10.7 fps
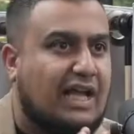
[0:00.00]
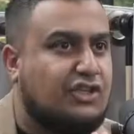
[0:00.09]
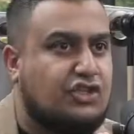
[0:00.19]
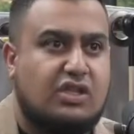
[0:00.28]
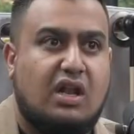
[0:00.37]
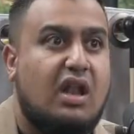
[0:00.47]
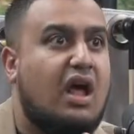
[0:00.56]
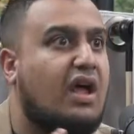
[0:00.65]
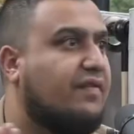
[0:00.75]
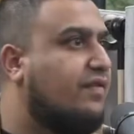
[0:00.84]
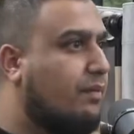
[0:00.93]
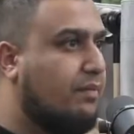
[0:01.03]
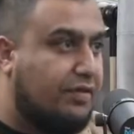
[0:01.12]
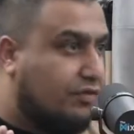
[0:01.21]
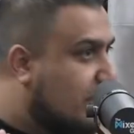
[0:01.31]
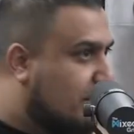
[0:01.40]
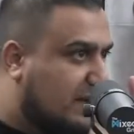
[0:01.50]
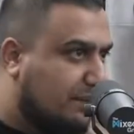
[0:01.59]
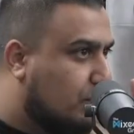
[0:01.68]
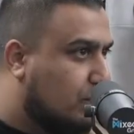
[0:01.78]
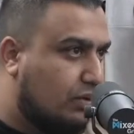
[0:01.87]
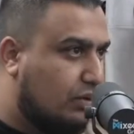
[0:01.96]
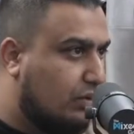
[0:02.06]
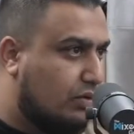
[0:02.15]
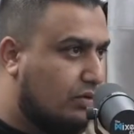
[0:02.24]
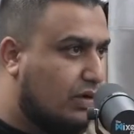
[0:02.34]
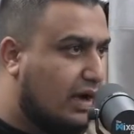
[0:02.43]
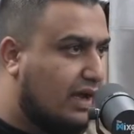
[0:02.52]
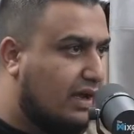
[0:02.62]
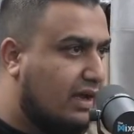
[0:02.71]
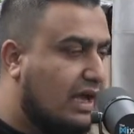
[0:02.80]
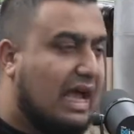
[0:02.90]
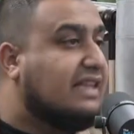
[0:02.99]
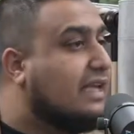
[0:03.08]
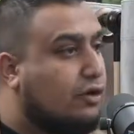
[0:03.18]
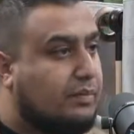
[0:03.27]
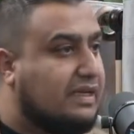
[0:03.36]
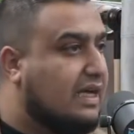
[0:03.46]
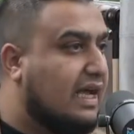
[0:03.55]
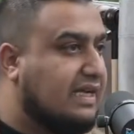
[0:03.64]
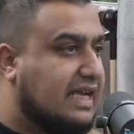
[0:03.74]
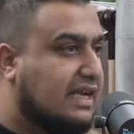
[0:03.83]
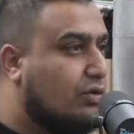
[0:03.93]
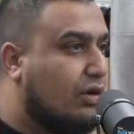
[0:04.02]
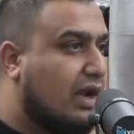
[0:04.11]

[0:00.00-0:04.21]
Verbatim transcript: and just learn from. Three people, right? And they could be dead or